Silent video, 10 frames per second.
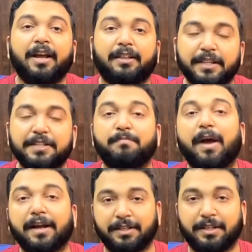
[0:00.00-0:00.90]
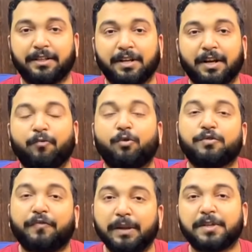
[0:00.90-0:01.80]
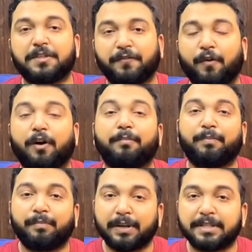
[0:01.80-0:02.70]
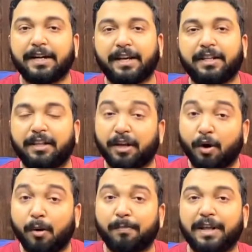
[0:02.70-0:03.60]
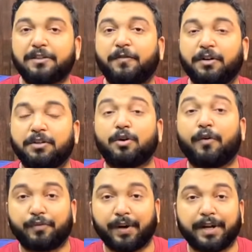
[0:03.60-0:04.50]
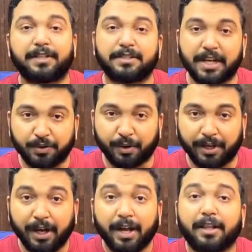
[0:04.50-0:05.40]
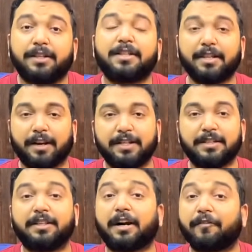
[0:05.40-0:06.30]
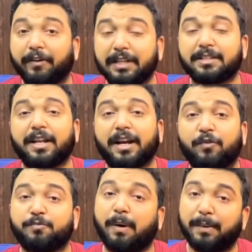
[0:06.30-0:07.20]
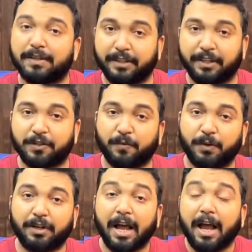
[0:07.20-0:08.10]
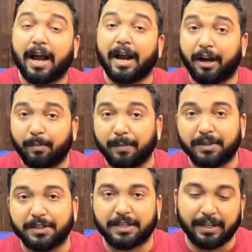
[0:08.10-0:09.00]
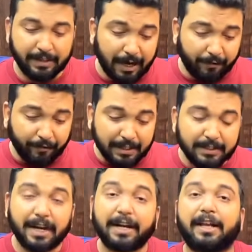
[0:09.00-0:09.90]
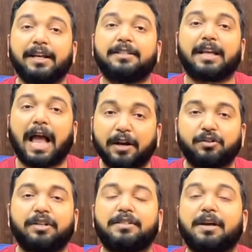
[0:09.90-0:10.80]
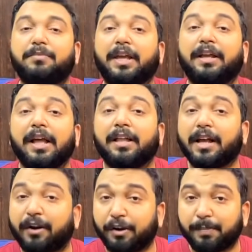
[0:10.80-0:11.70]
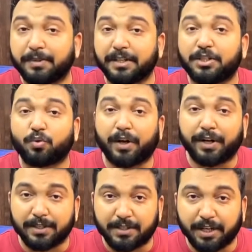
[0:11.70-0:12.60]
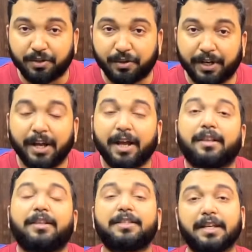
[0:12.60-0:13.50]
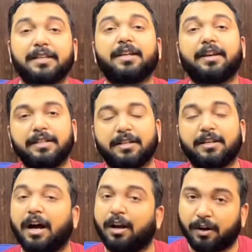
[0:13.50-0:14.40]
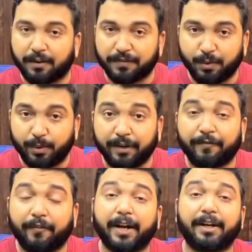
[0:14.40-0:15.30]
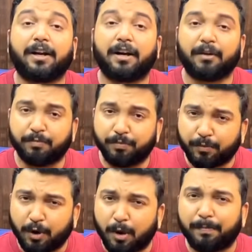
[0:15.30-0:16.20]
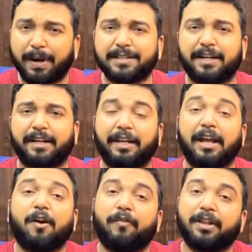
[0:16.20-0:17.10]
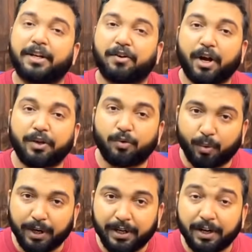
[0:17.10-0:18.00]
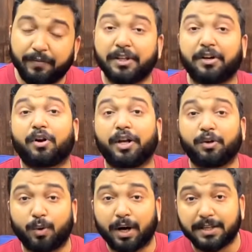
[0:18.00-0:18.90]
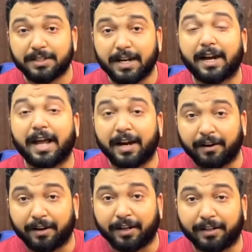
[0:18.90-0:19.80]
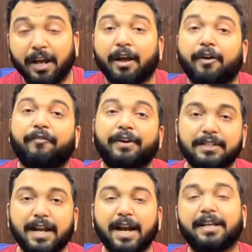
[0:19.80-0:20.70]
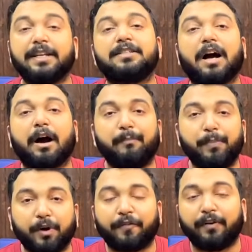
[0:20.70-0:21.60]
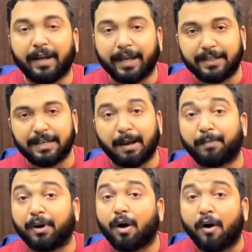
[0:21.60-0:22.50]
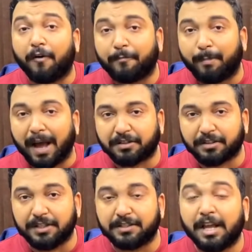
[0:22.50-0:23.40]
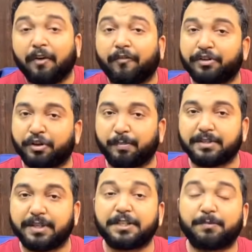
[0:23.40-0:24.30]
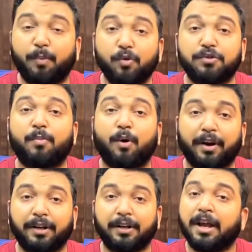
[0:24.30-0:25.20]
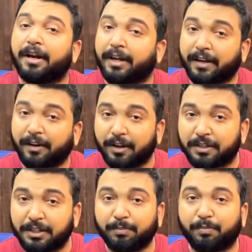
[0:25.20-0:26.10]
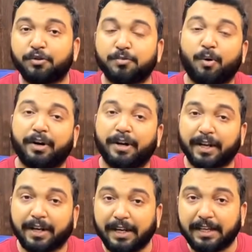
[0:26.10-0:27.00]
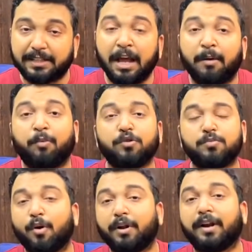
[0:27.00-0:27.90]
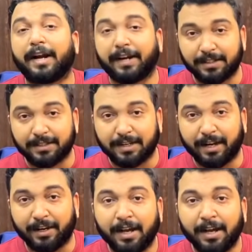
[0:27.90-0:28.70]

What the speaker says: This magazine was famous for presenting the complex works of 20th century. This is the reason that Wasteland was published in this work. And remember this thing, that Wasteland is actually something that represents 20th century. This is the reason a lot of students find a complexity when they try to read it, when they try to understand and relate. Wasteland is a beautiful example of pastiche which represents postmodern technology, postmodern techniques, postmodern writing style.